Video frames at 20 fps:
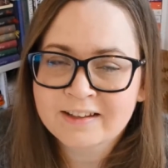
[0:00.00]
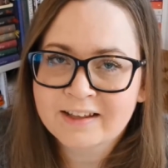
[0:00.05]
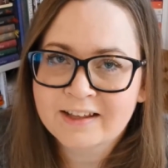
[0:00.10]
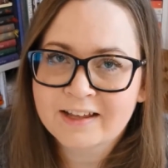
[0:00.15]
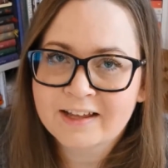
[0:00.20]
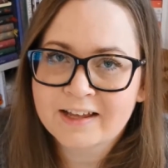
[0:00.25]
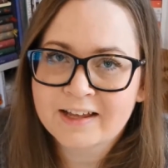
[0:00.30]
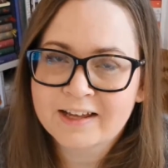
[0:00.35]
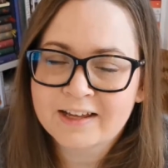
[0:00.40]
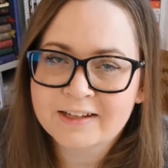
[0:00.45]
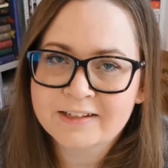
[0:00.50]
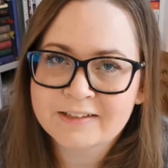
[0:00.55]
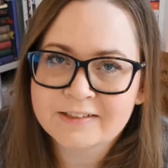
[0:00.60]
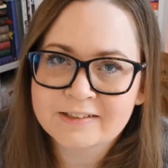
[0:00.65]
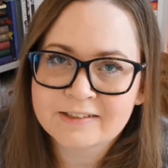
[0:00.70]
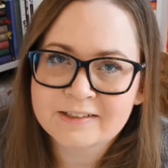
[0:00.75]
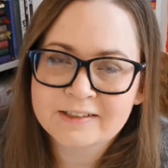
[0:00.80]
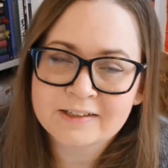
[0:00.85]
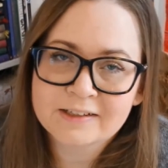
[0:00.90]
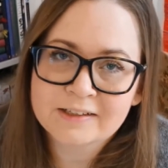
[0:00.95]

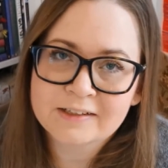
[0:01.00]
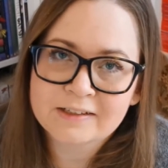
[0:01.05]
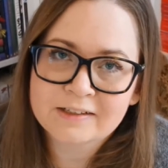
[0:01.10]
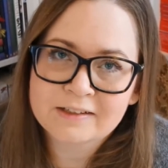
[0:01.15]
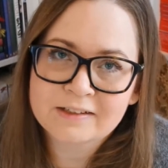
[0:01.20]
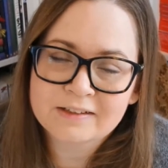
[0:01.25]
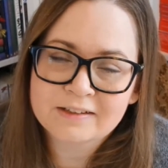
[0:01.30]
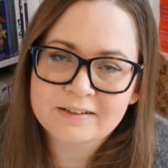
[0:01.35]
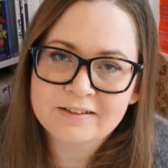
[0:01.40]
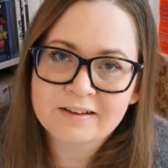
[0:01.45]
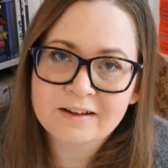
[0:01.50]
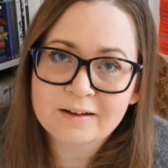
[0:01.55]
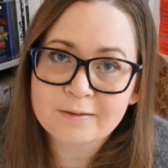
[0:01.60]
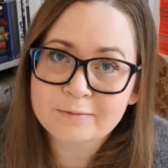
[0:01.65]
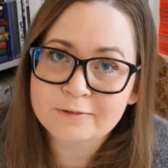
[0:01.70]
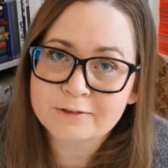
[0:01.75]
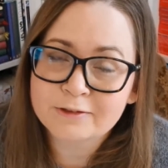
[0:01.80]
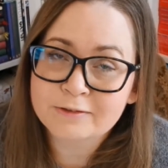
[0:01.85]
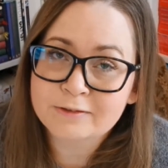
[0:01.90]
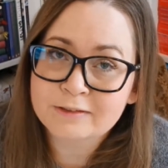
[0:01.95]
And
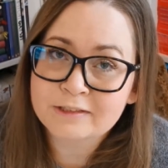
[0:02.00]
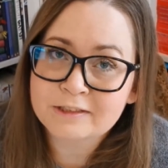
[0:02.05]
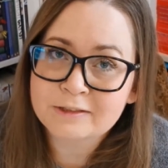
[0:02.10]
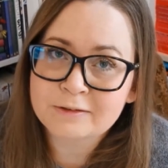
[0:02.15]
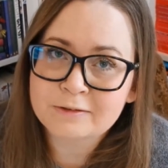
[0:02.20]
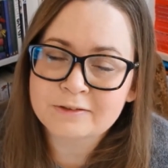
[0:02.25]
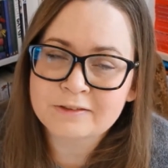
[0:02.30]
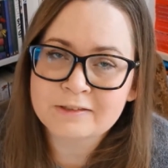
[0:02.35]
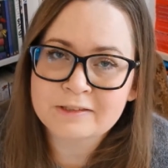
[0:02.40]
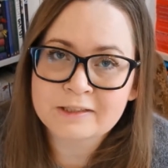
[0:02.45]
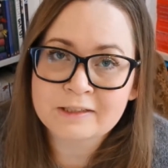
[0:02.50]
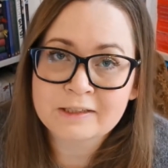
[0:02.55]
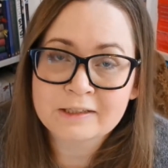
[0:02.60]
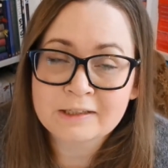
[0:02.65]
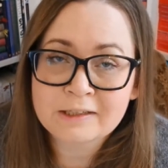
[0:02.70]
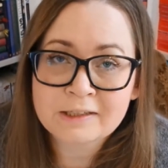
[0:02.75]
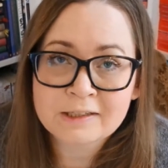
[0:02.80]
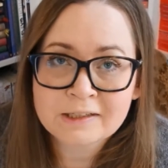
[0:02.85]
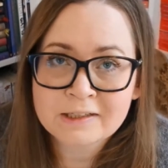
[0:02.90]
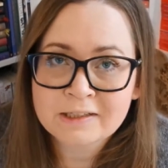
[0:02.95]
Hamsun is using
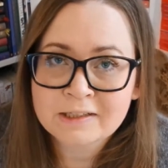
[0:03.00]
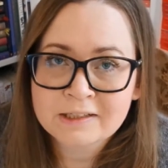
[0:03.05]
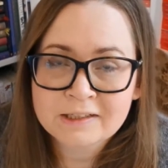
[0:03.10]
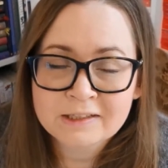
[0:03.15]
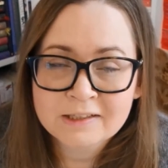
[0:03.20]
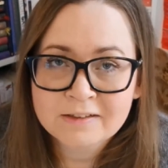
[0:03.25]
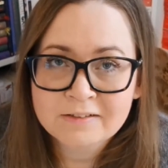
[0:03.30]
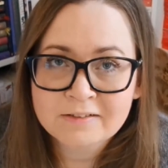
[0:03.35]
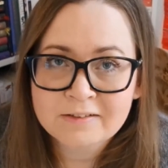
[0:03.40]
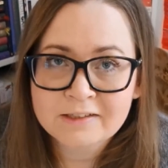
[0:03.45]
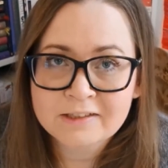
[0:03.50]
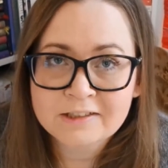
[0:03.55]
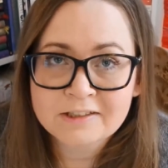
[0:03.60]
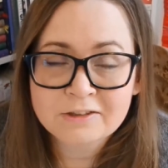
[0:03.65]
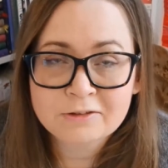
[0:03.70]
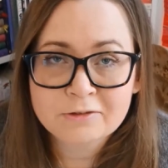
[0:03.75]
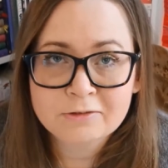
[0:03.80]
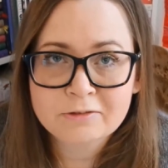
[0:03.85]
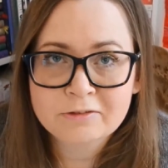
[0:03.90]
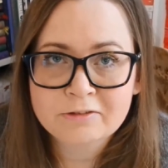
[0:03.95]
this
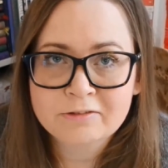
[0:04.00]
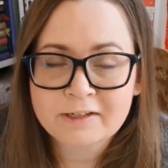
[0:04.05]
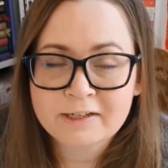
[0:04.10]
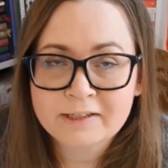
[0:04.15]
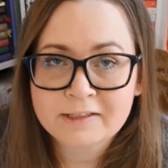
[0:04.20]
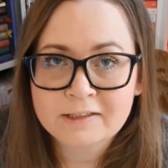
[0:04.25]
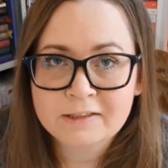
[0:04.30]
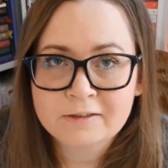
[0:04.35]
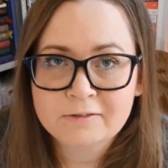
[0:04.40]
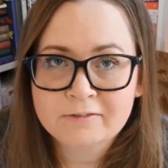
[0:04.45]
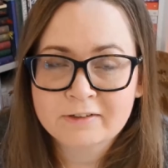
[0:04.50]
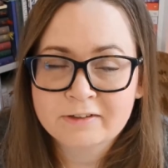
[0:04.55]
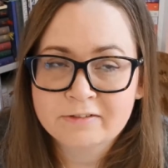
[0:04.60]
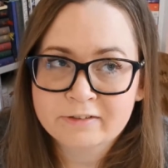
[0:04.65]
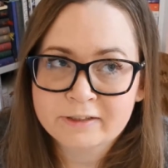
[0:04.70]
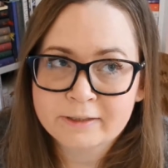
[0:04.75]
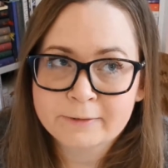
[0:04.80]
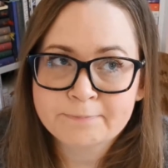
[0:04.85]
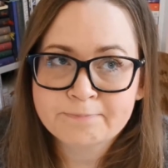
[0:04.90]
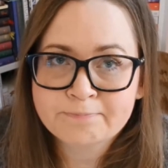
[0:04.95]
to create a
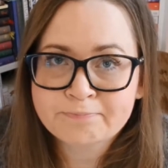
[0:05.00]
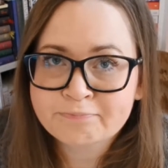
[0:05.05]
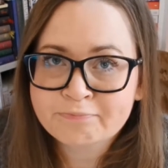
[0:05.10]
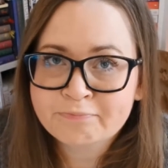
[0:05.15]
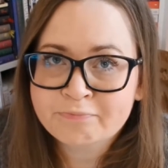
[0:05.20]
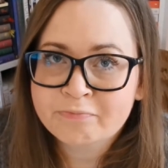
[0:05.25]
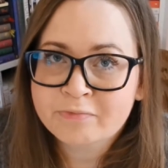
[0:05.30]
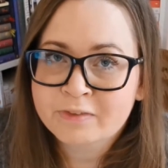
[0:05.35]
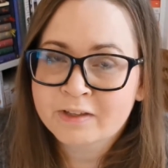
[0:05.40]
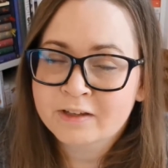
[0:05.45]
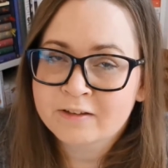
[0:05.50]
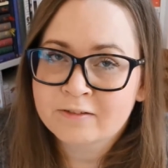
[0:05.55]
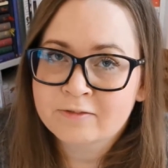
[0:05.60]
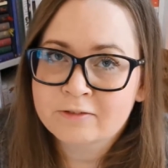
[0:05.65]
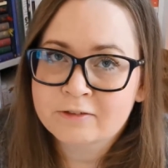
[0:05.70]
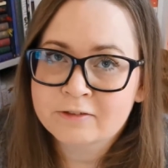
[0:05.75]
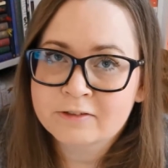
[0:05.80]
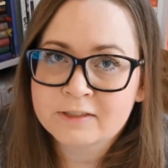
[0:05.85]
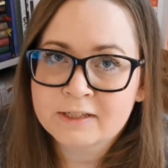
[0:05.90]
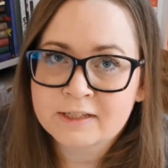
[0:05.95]
very
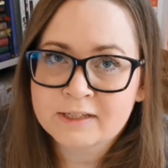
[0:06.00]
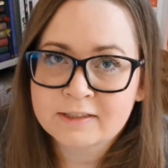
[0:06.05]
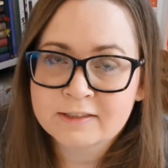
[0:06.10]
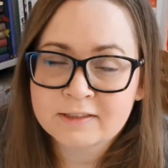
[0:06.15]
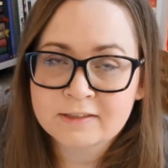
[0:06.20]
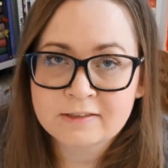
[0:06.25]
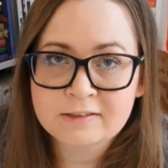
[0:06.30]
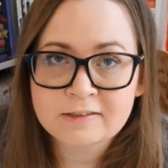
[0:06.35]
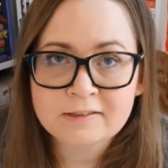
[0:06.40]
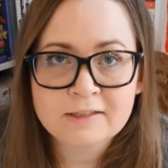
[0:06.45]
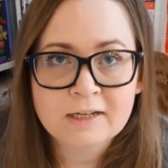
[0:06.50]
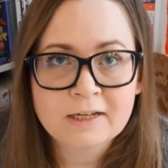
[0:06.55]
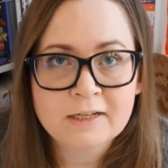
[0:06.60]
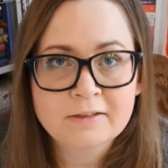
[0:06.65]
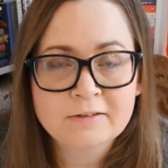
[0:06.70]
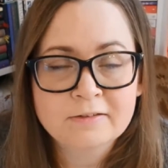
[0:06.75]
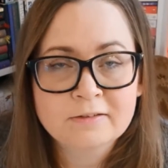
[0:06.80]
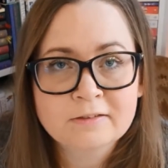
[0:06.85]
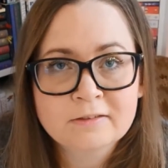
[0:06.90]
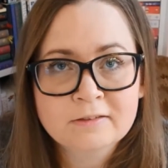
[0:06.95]
flirtatious
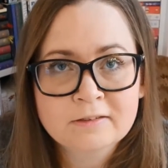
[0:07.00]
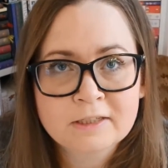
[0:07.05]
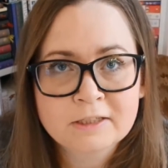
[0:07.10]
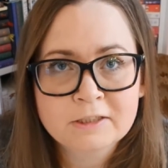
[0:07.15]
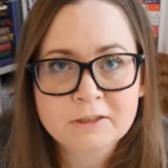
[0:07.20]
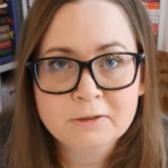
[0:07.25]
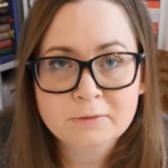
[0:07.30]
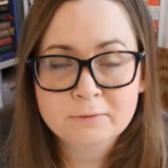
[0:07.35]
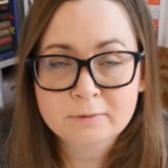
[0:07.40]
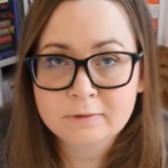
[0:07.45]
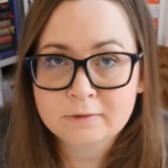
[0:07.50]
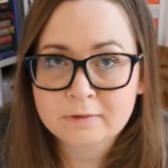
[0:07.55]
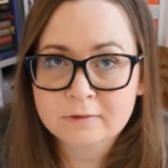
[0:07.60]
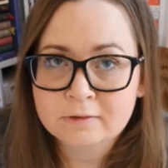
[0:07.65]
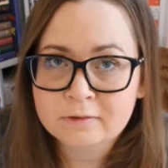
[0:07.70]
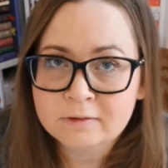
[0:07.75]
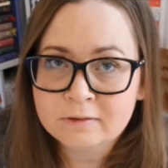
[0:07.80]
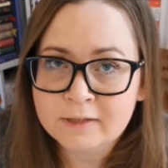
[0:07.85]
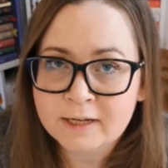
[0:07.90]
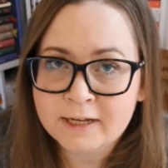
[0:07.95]
and
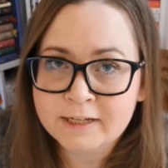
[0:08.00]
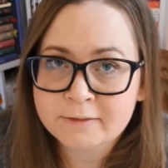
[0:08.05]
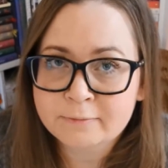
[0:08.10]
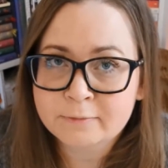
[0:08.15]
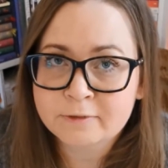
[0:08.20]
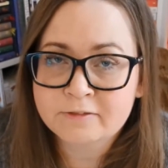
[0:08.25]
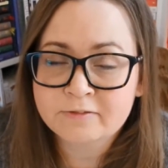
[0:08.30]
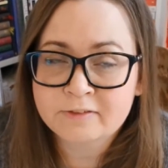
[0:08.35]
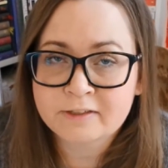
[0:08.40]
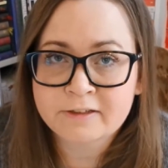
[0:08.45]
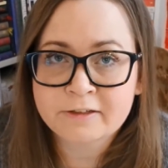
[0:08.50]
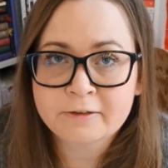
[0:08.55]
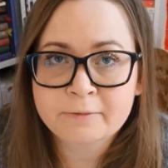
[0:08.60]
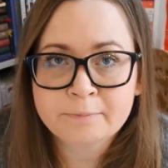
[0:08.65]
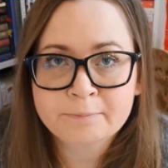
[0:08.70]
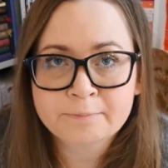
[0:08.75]
sensual atmosphere.